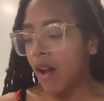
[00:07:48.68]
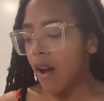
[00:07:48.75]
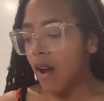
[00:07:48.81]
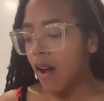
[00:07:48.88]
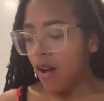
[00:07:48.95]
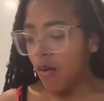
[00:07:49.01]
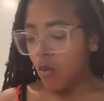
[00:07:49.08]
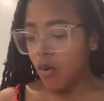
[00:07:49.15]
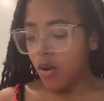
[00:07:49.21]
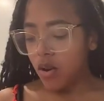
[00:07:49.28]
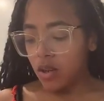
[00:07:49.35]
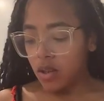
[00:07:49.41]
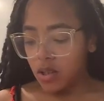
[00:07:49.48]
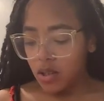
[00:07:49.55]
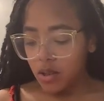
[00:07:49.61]
I
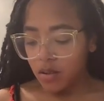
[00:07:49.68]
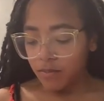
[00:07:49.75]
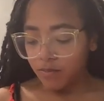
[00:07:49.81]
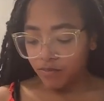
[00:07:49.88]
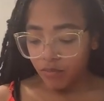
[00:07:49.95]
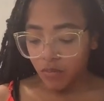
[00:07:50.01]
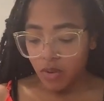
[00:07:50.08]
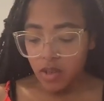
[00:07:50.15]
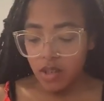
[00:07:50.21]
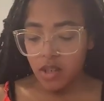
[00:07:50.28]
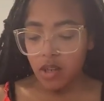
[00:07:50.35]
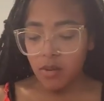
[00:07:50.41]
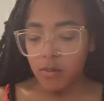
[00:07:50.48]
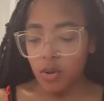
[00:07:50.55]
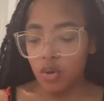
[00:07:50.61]
want
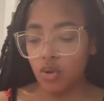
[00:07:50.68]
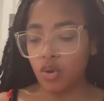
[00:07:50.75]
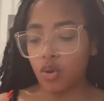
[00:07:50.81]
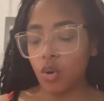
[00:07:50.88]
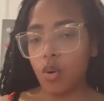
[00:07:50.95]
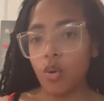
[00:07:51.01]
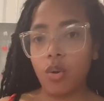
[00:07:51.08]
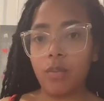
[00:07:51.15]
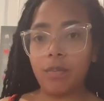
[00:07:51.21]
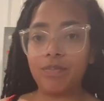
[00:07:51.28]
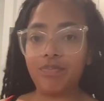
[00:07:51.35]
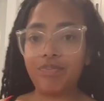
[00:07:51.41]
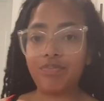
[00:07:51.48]
cinnamon sugar.